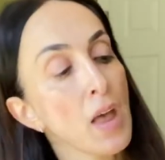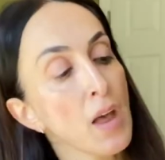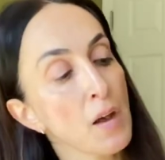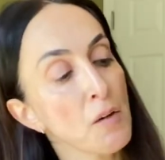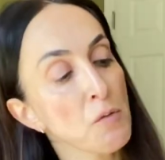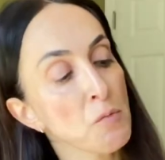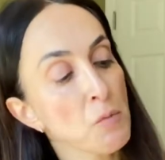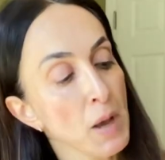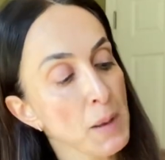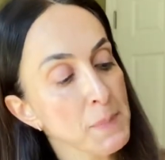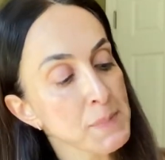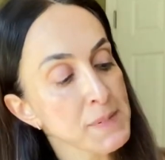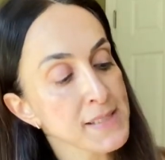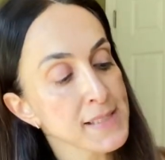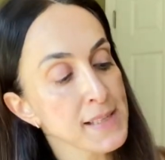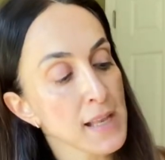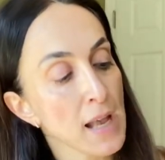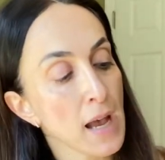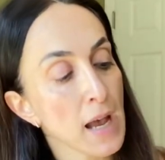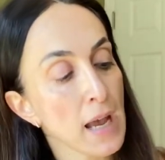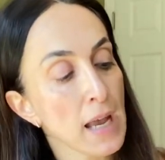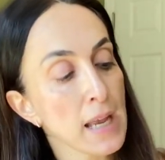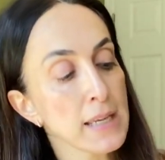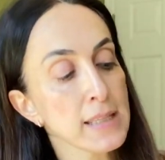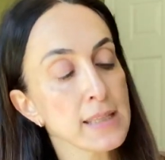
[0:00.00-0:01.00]

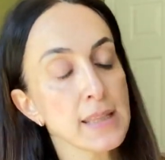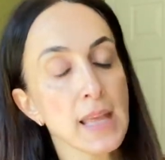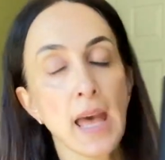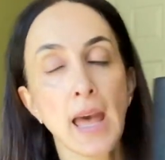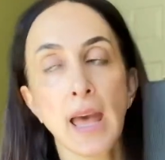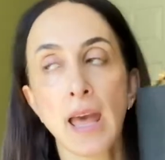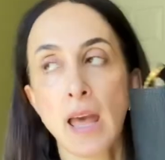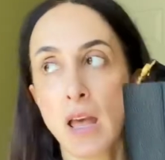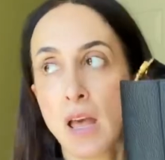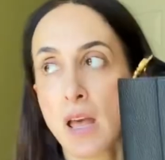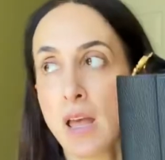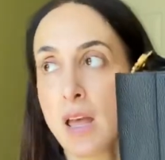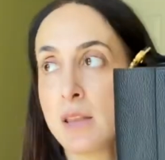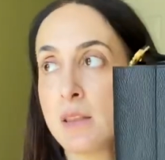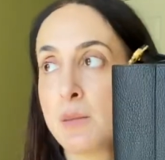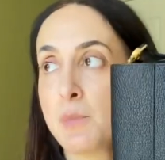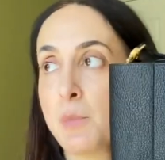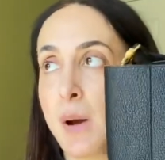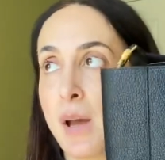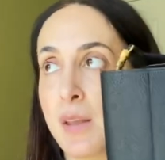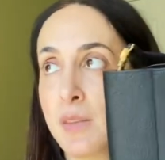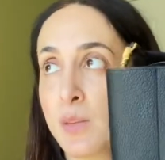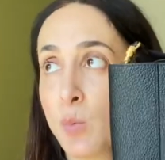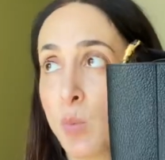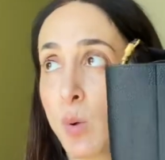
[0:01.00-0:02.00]
website. And
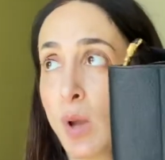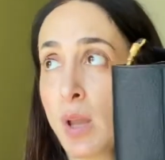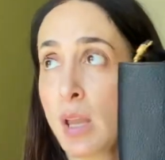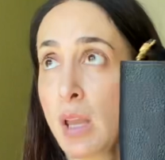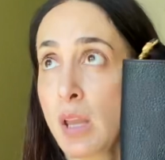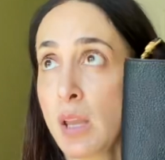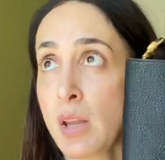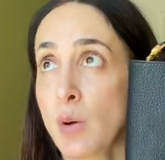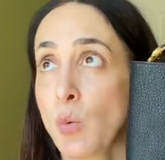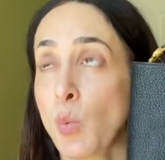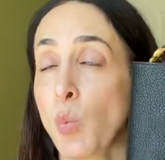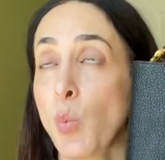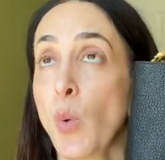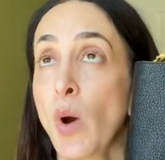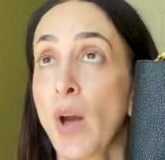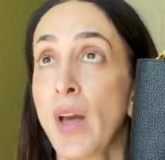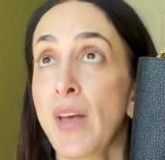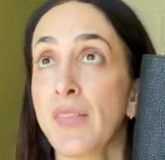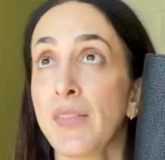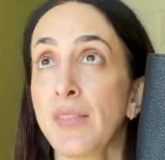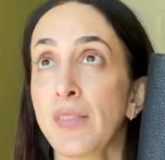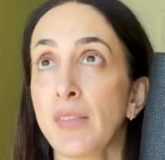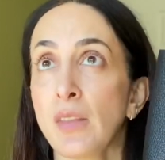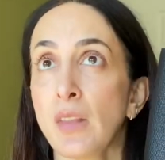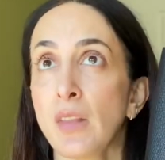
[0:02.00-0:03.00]
by the way,
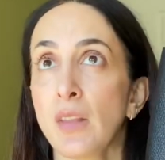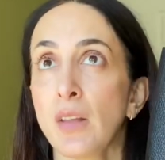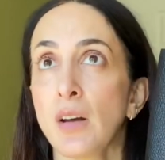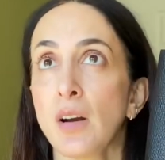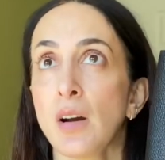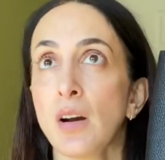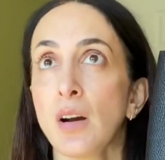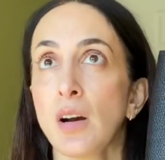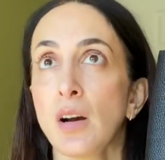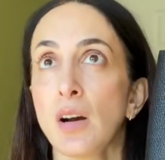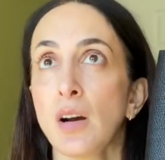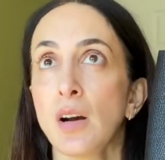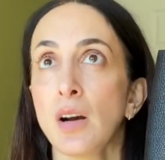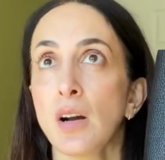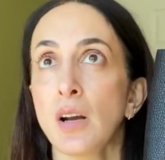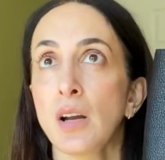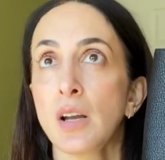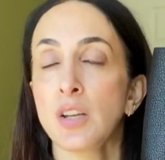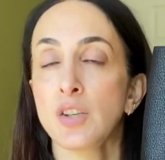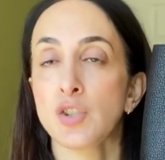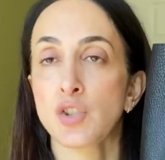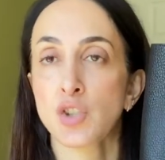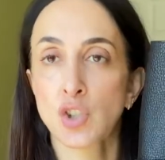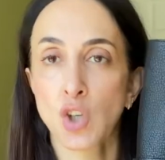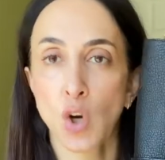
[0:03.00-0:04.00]
when
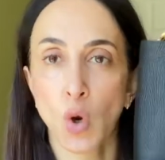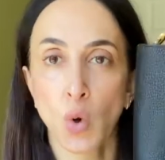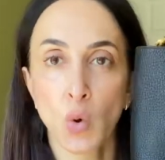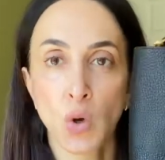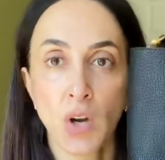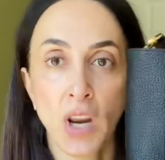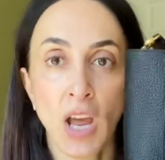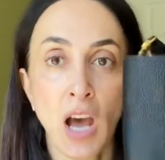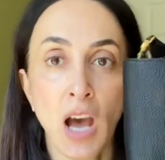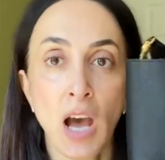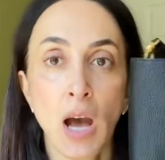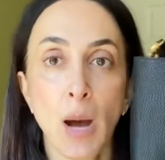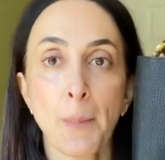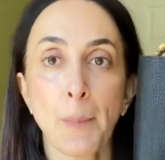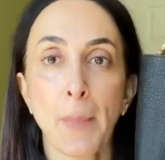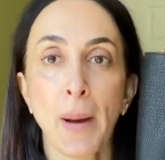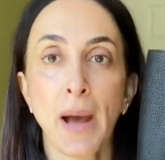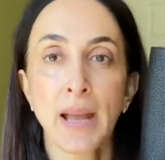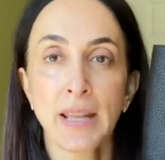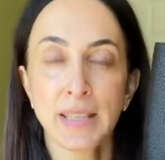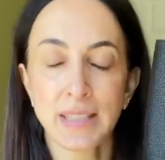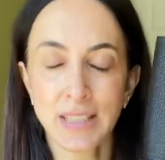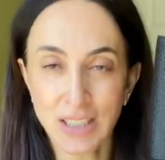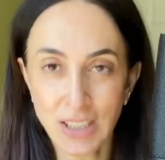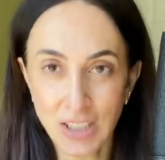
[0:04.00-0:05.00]
it showed up,
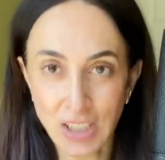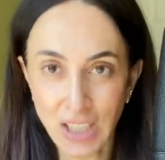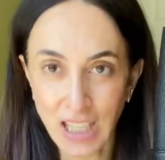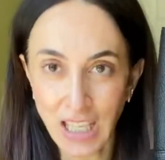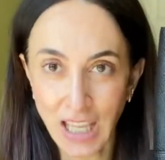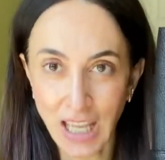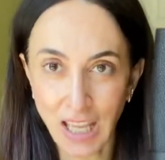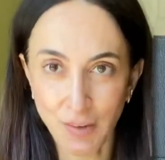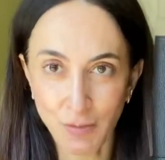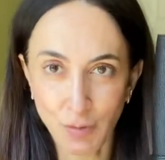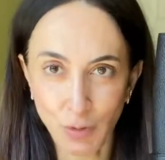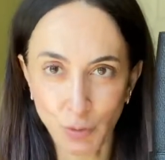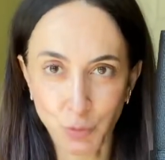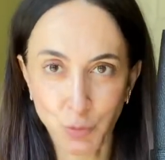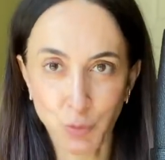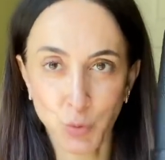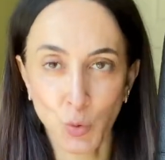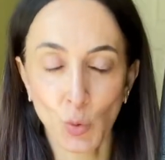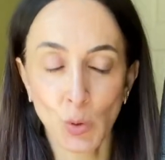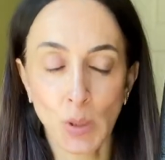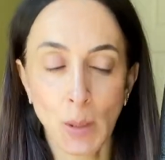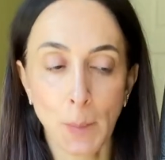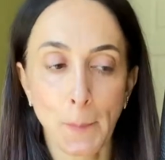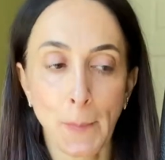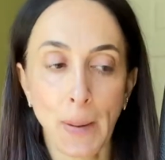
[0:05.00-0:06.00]
I didn't have a
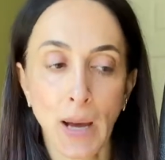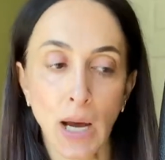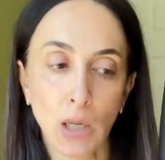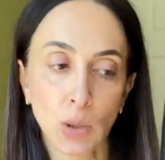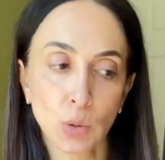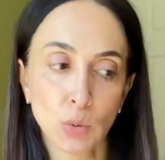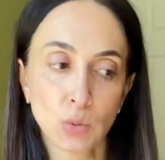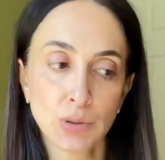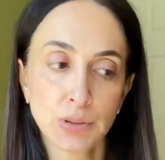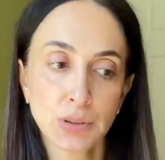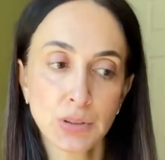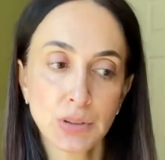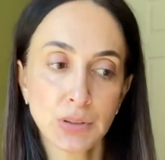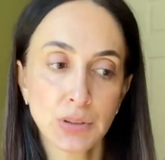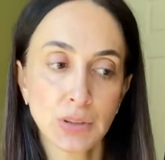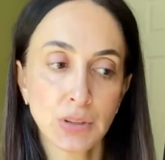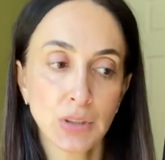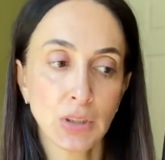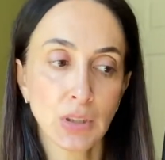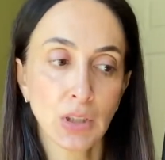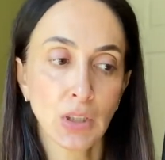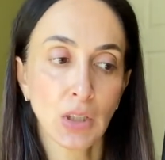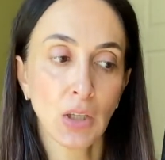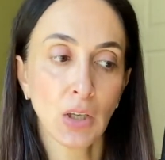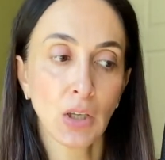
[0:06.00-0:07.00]
full amount
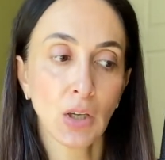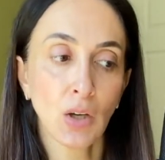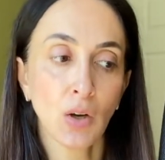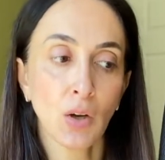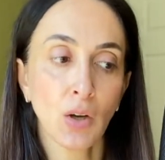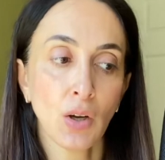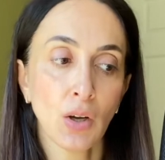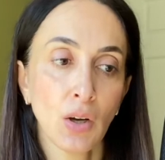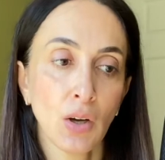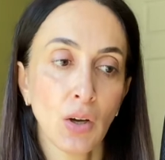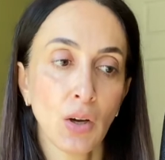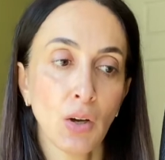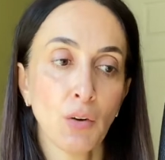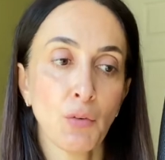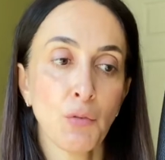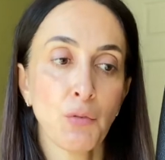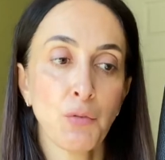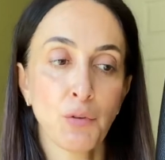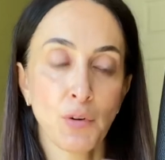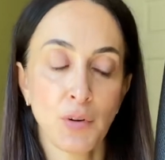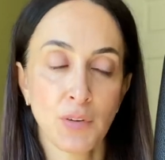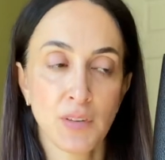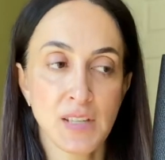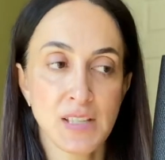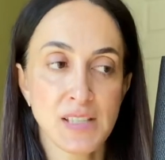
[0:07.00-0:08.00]

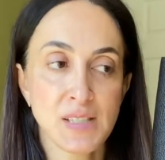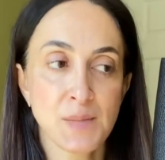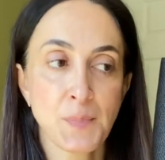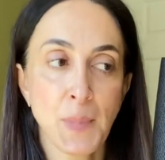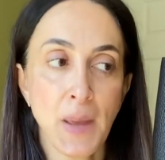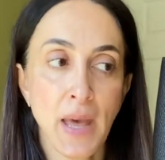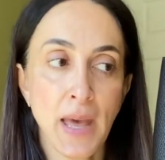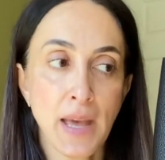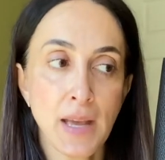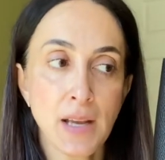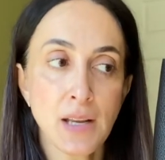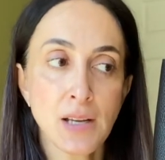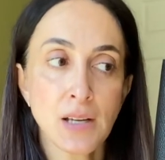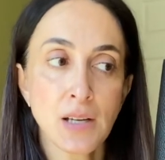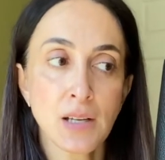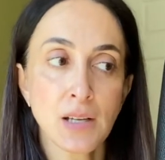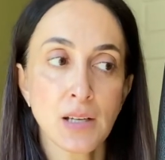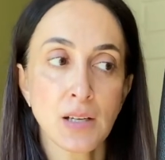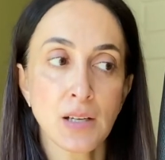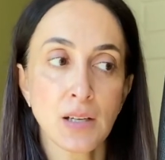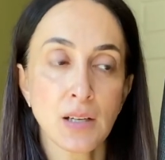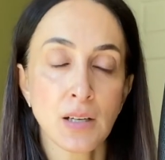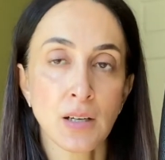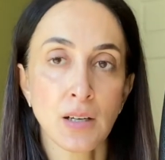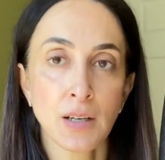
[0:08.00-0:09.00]
for this bag
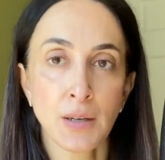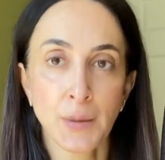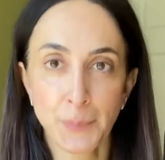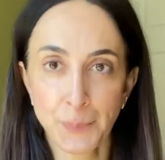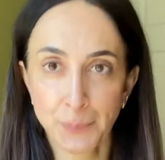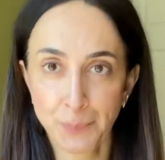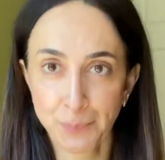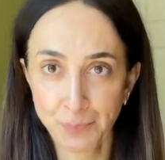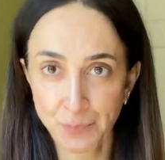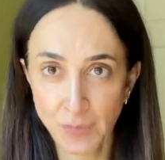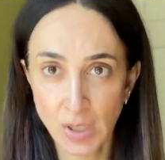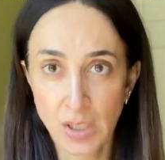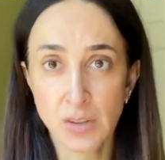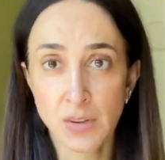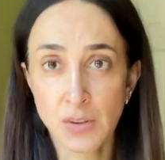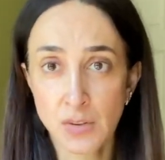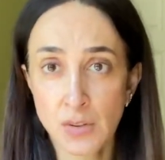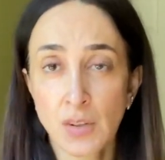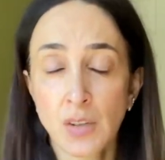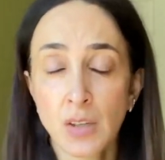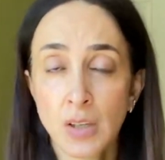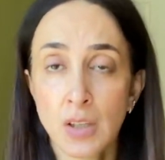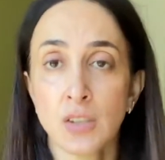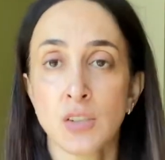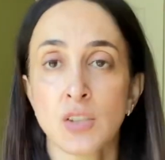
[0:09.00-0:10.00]
um, in,
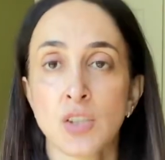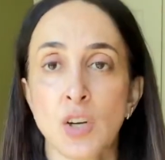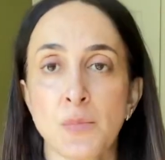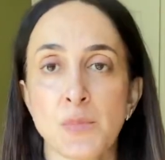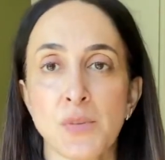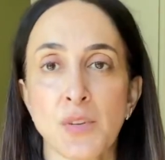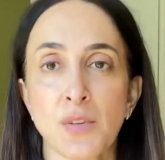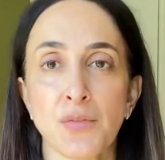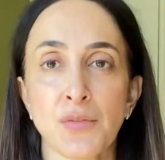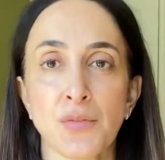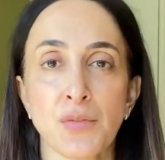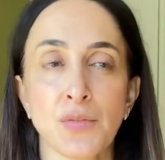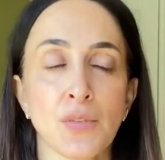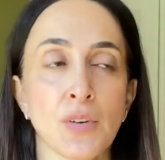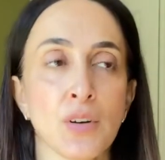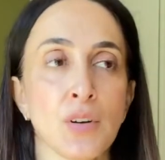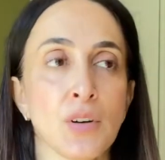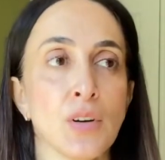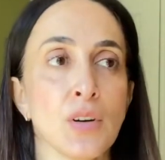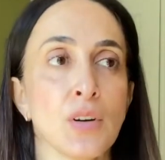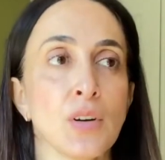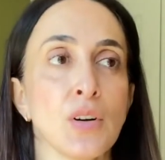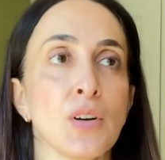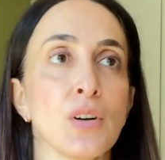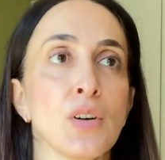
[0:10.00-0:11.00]
in terms of
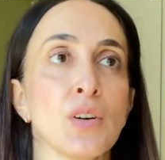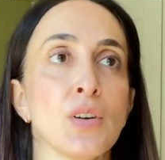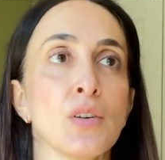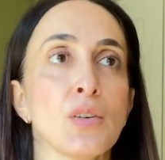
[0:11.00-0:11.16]
uh,